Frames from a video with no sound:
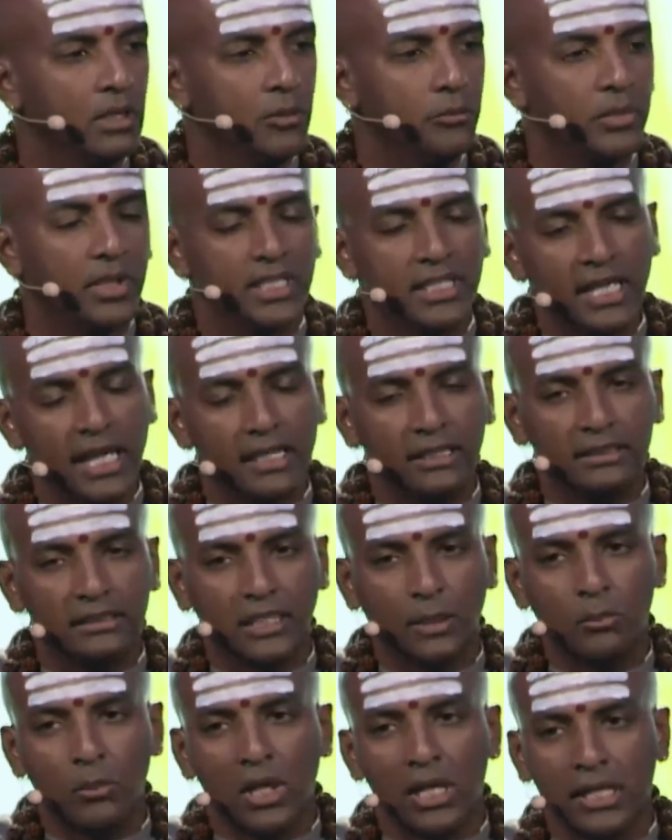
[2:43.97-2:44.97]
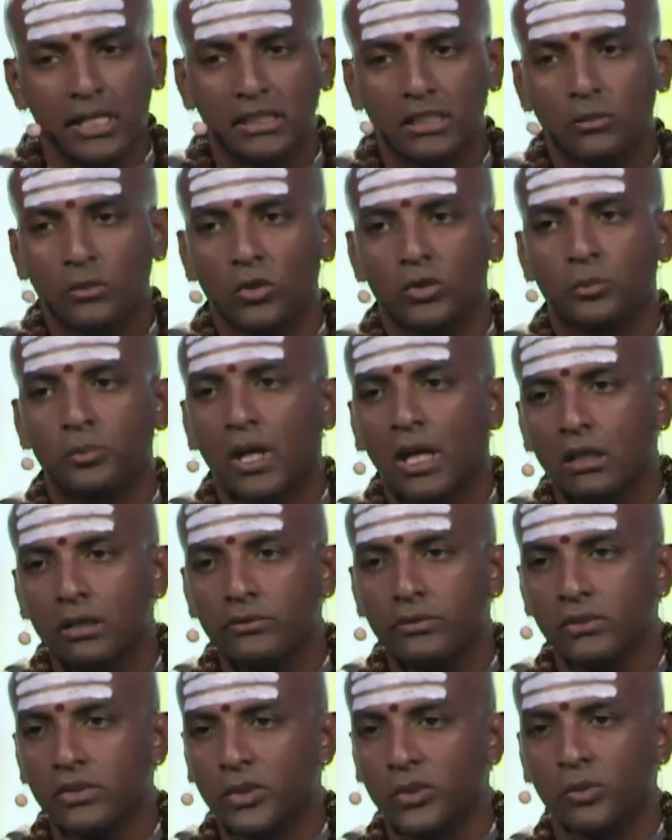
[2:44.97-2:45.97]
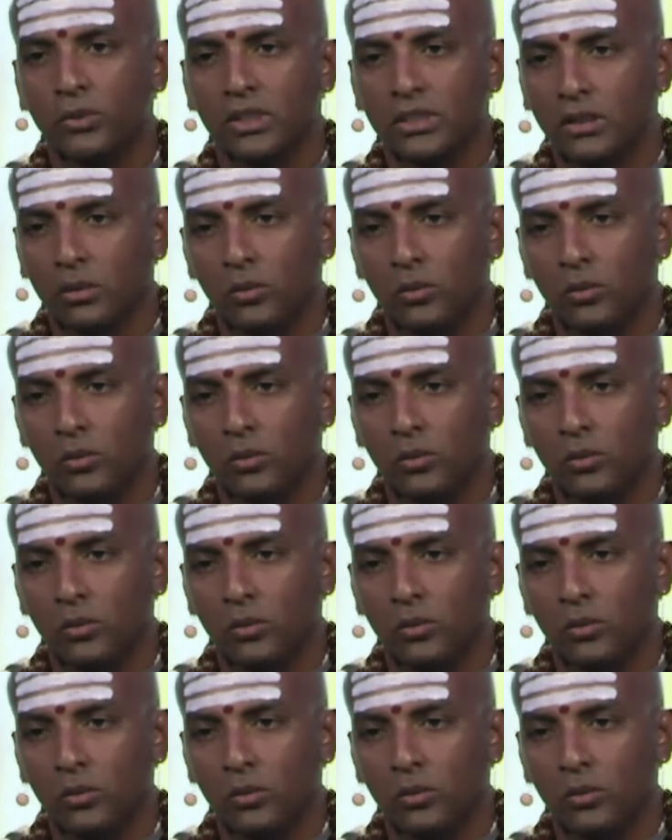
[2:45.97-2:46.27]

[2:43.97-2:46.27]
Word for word: But yet, the mind, the most powerful tool in the